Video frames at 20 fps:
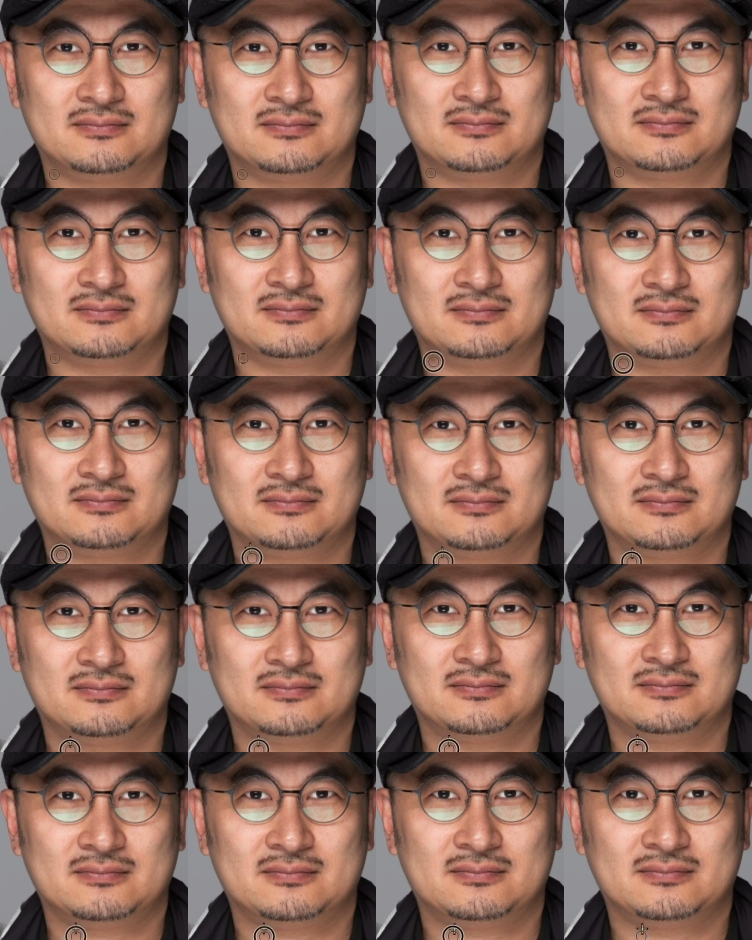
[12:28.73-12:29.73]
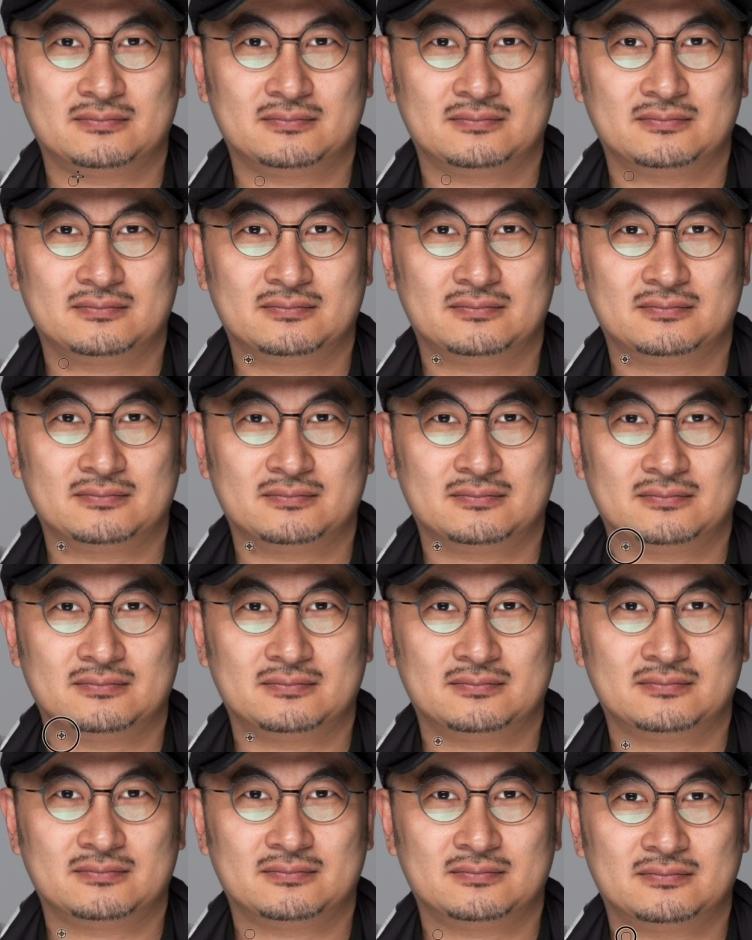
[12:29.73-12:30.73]
Right,
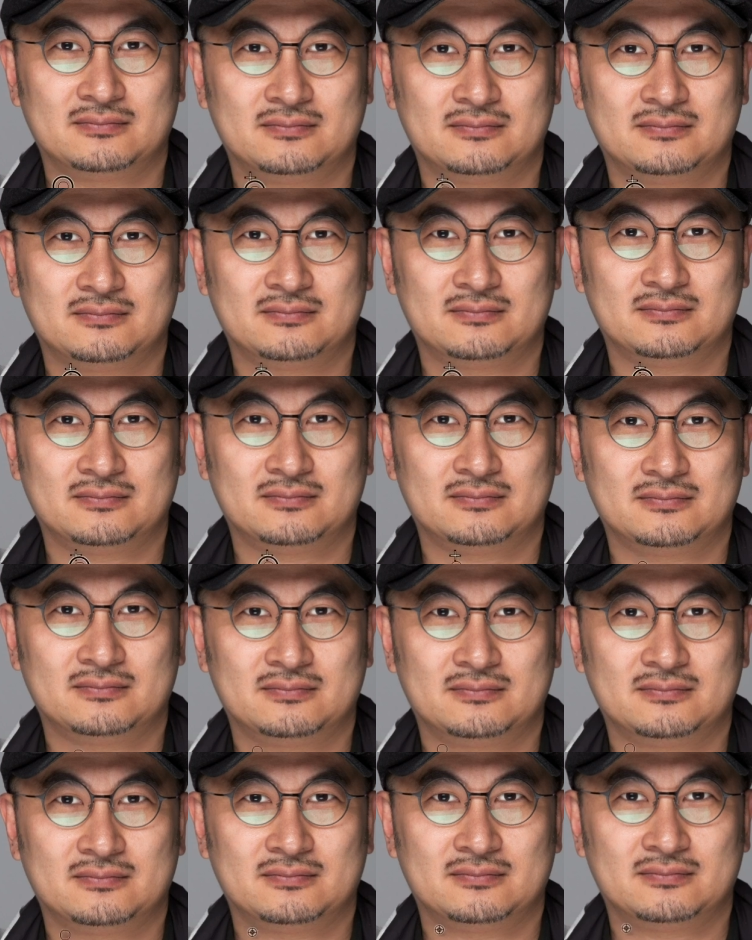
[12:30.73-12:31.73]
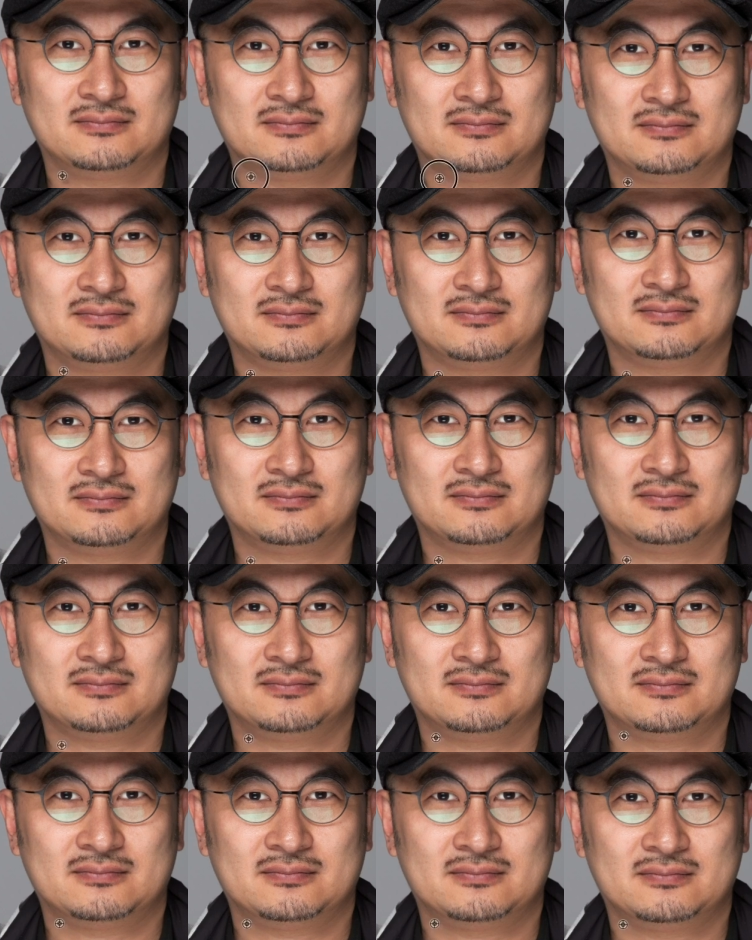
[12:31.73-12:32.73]
go over a little bit at a
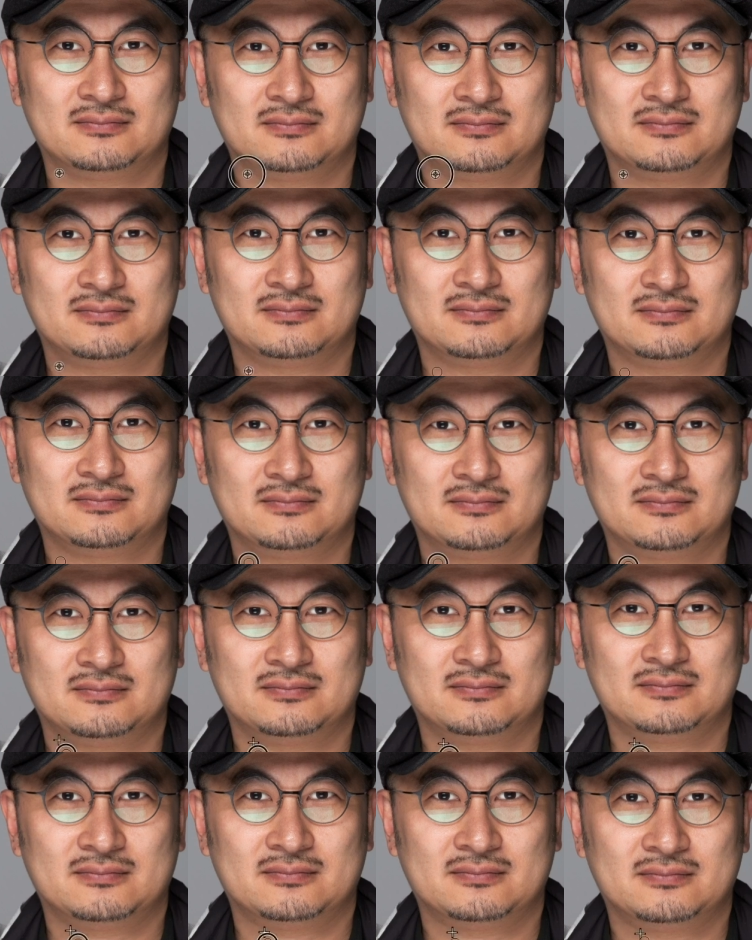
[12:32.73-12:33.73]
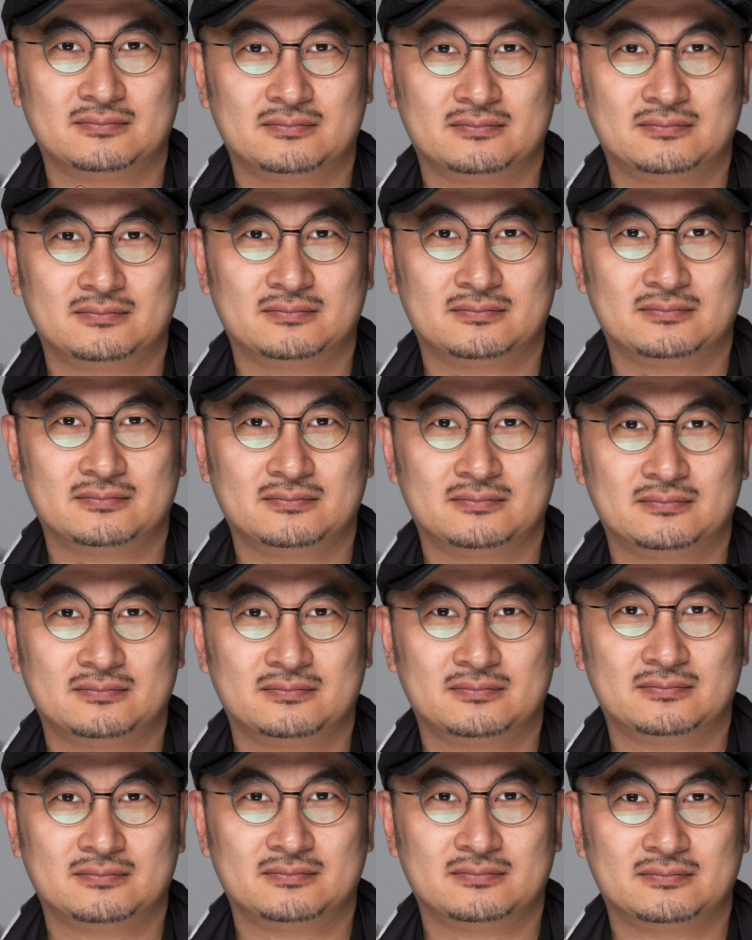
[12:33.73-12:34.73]
time.
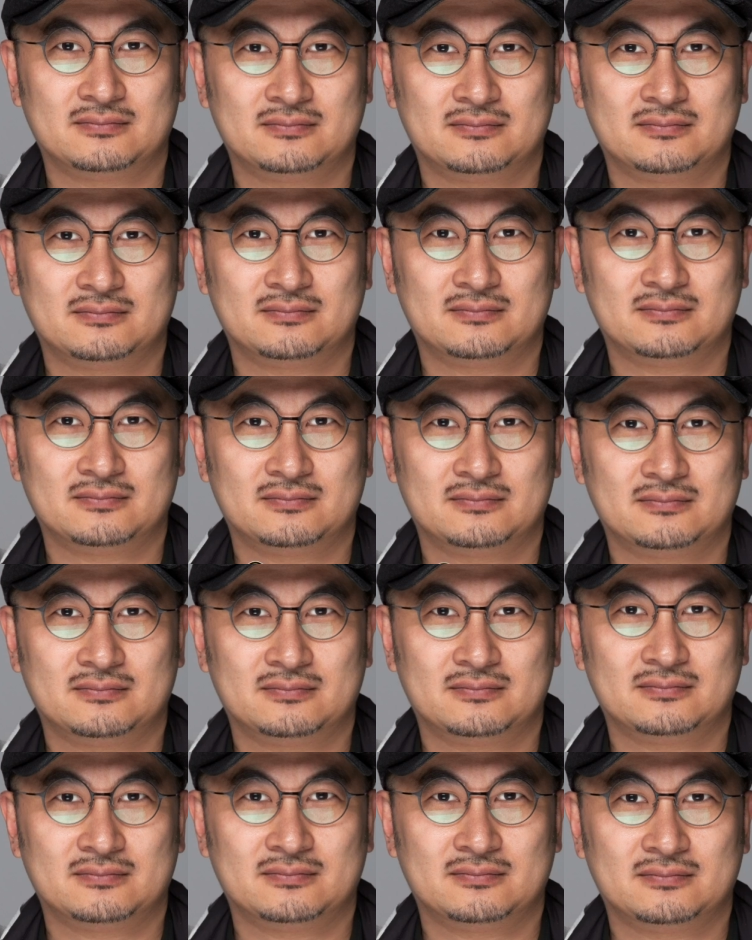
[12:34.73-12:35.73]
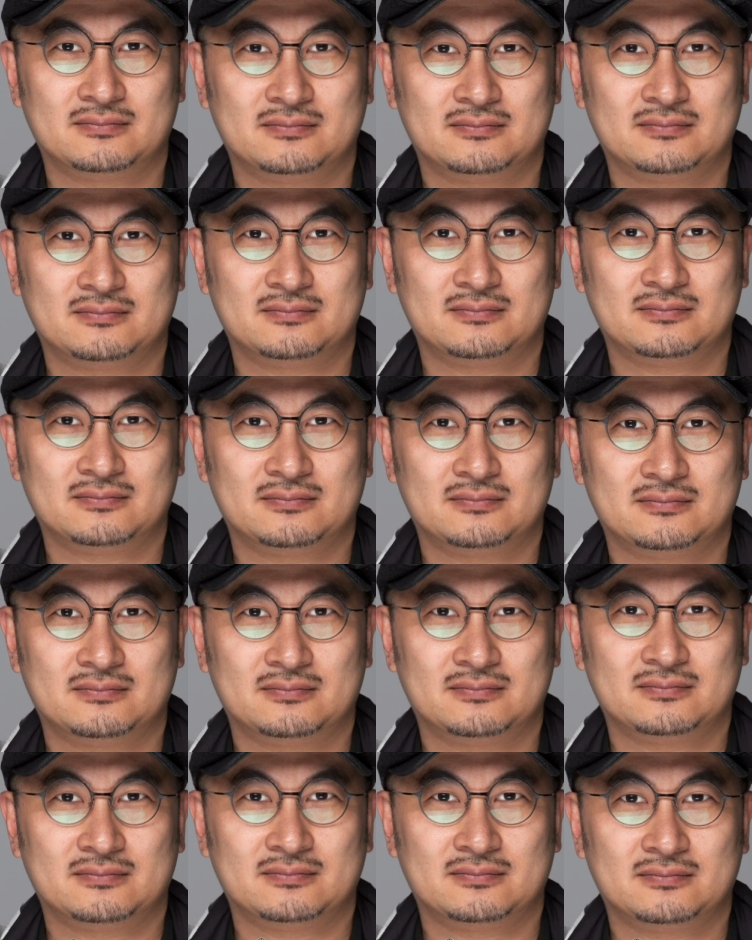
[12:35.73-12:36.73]
Okay, so it looks smoother,
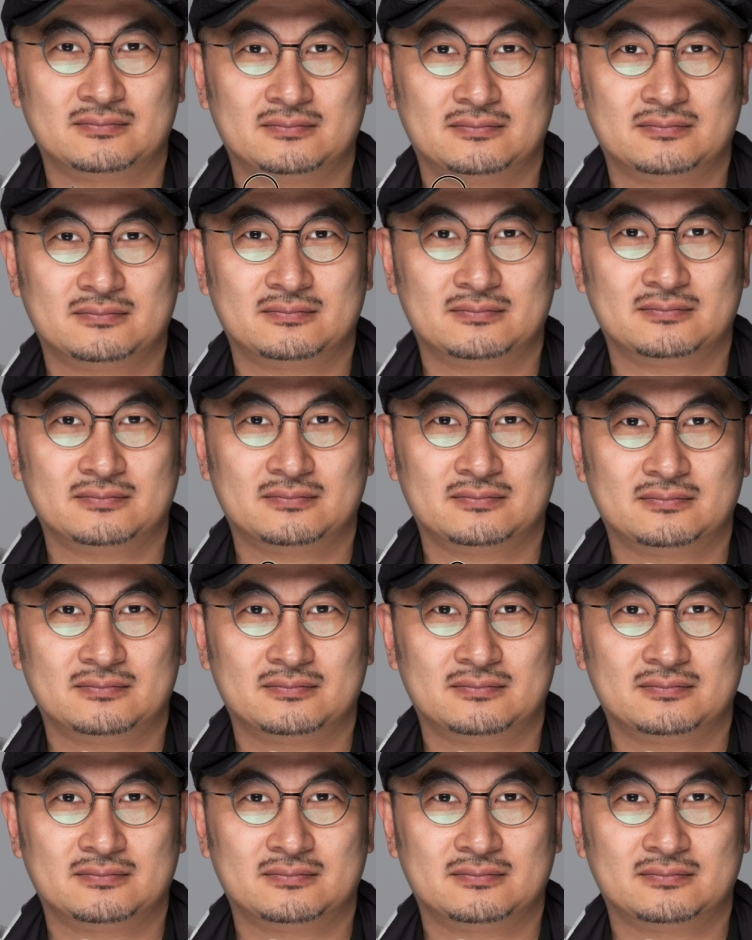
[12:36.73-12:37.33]
right?